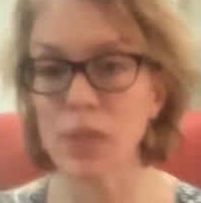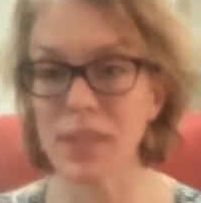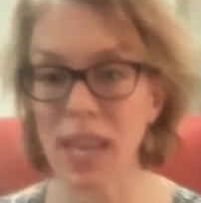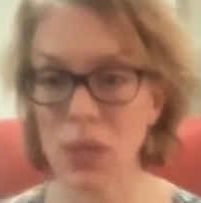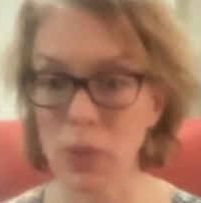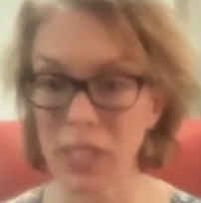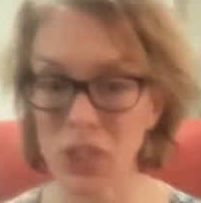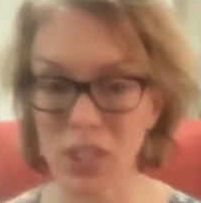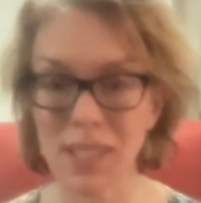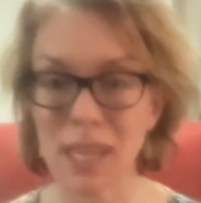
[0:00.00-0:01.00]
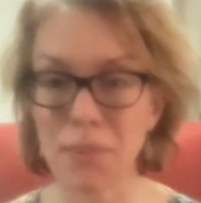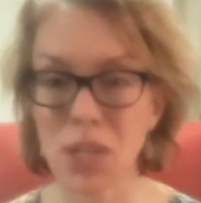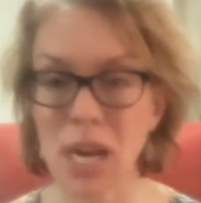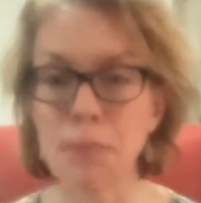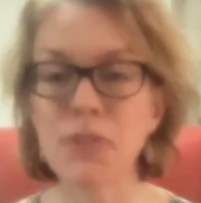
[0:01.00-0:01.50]
with that question
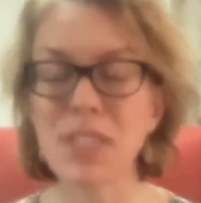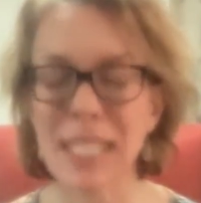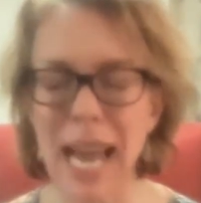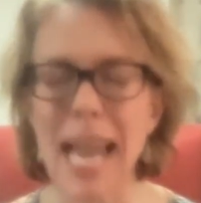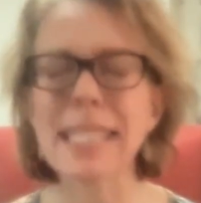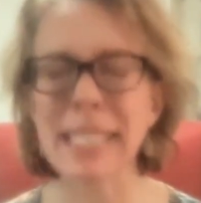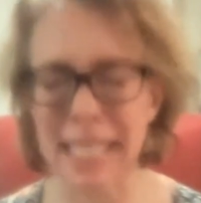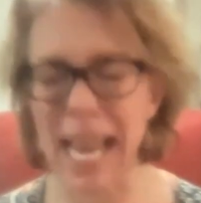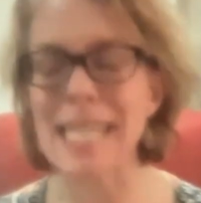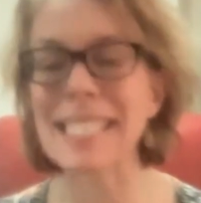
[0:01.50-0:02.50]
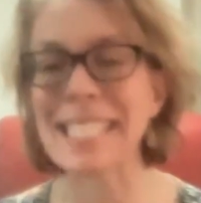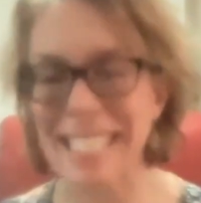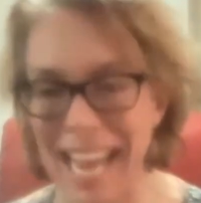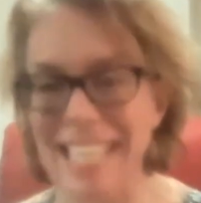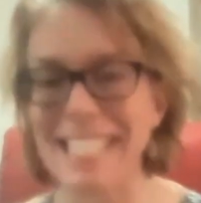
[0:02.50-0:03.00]
sometimes for days and days and
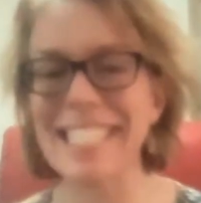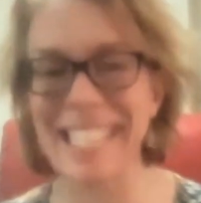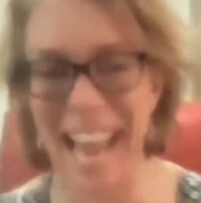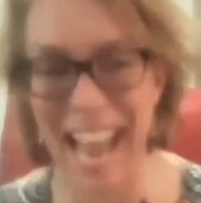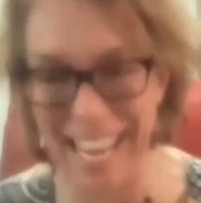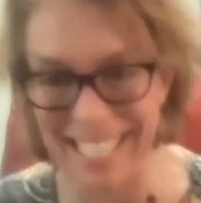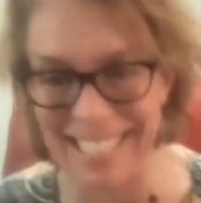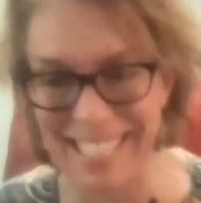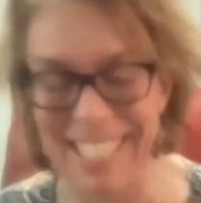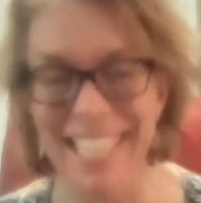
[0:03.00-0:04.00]
days and days.